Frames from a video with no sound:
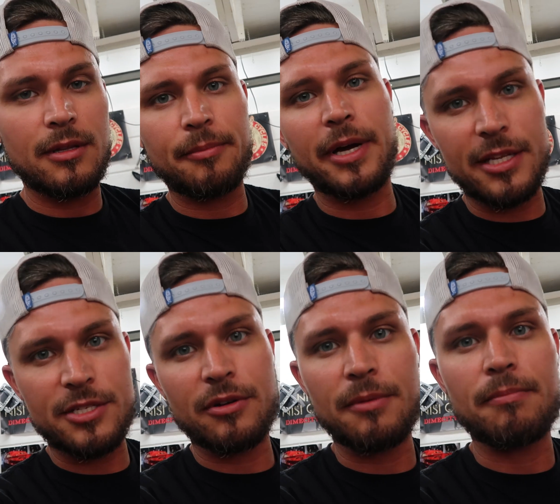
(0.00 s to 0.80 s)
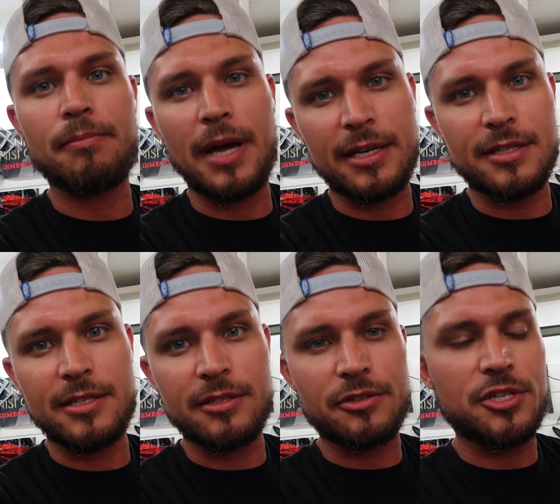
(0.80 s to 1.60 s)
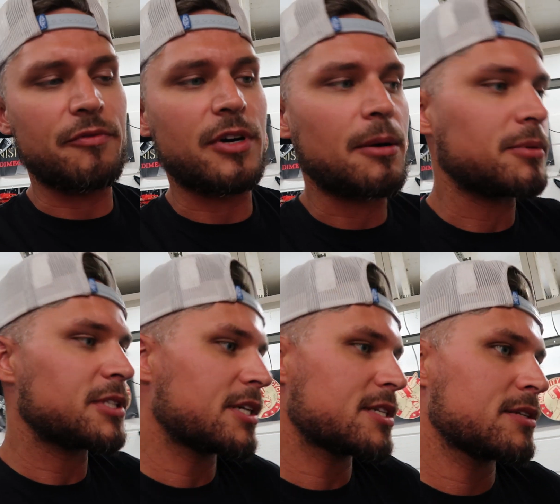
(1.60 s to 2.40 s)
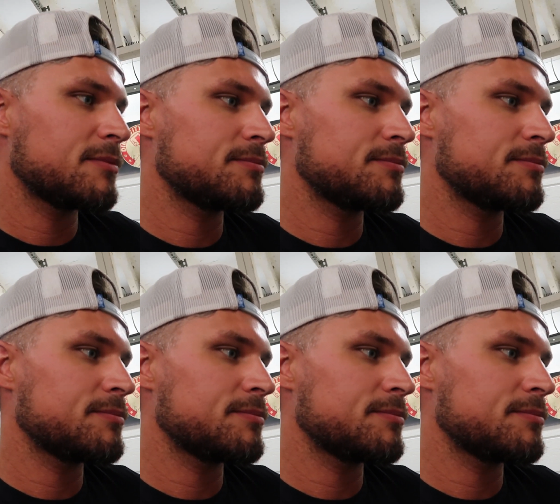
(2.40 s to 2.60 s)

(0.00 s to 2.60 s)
the bike is going back to the dealership for a couple days.